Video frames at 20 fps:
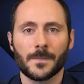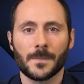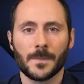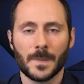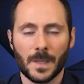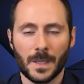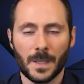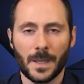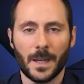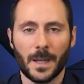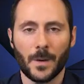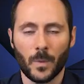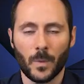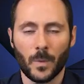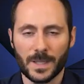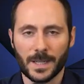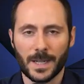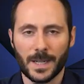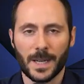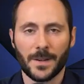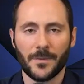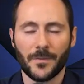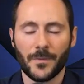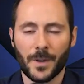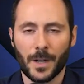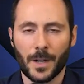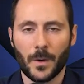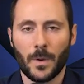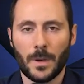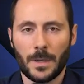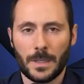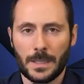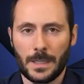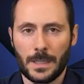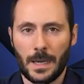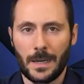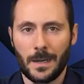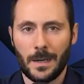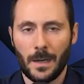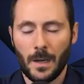Yeah, once again, very well
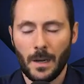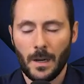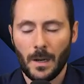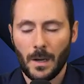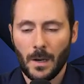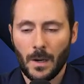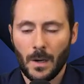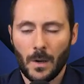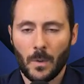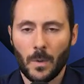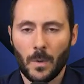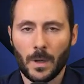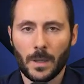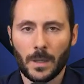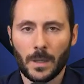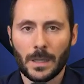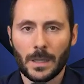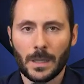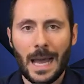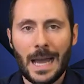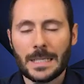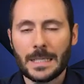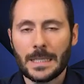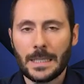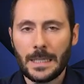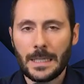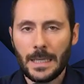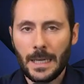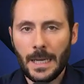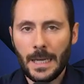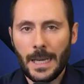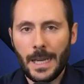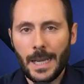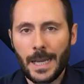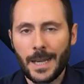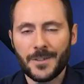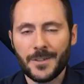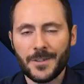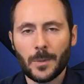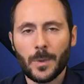said. Well, lastly,
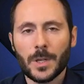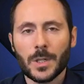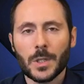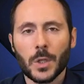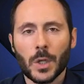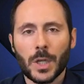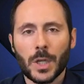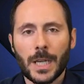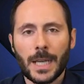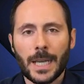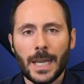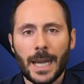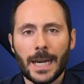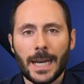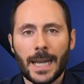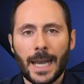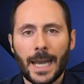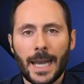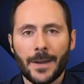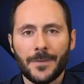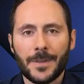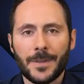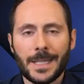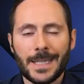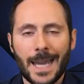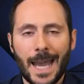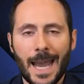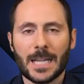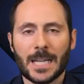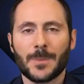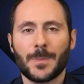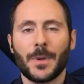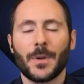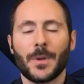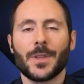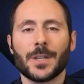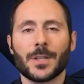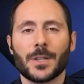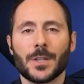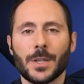if someone's looking at a hefty tax bill
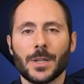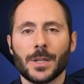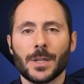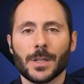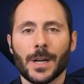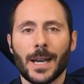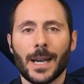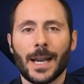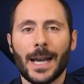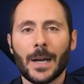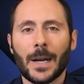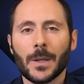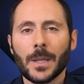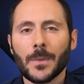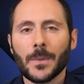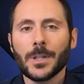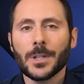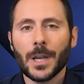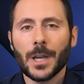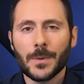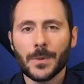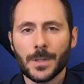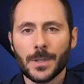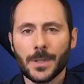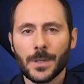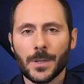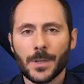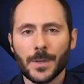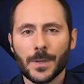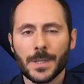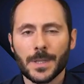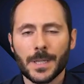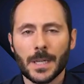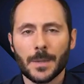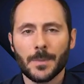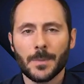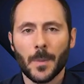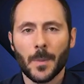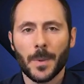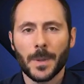this year, how do they reach out to you to see
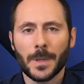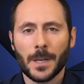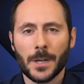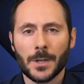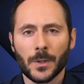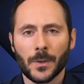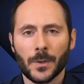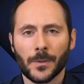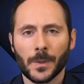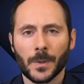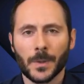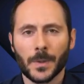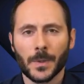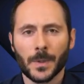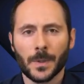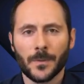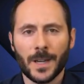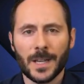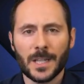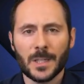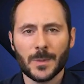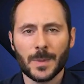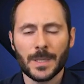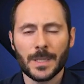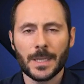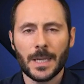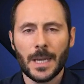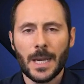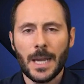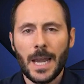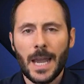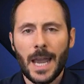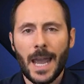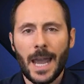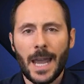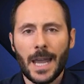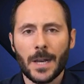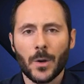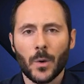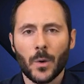about potential flow through investments?
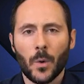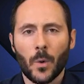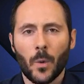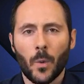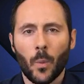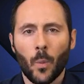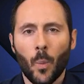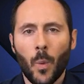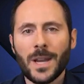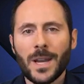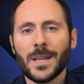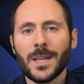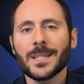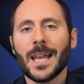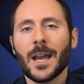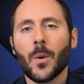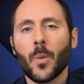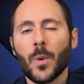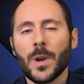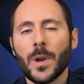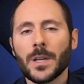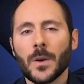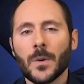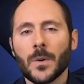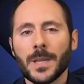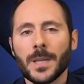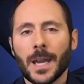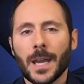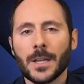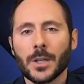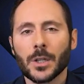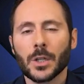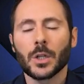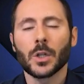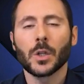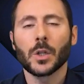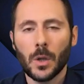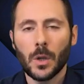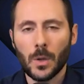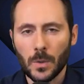And when does that window tend to
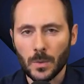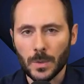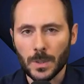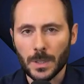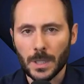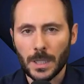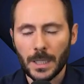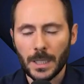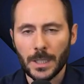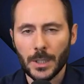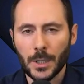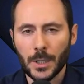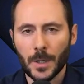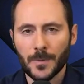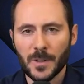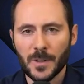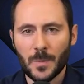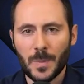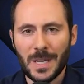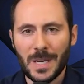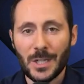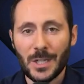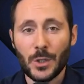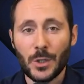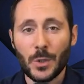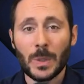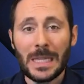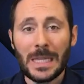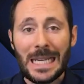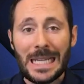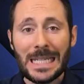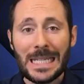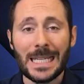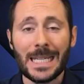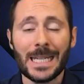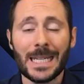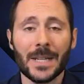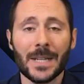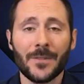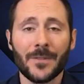close in terms of being too late in
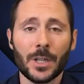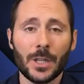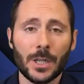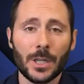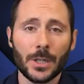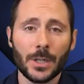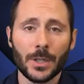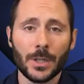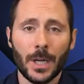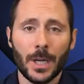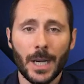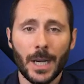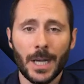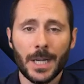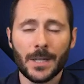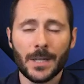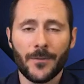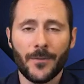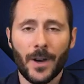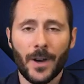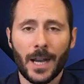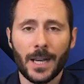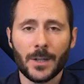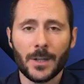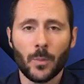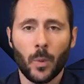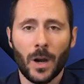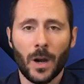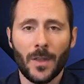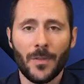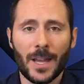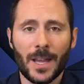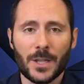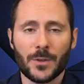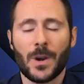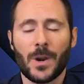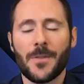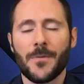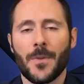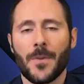a given year to find one that's
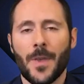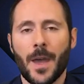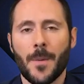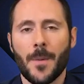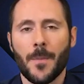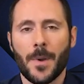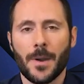right for them?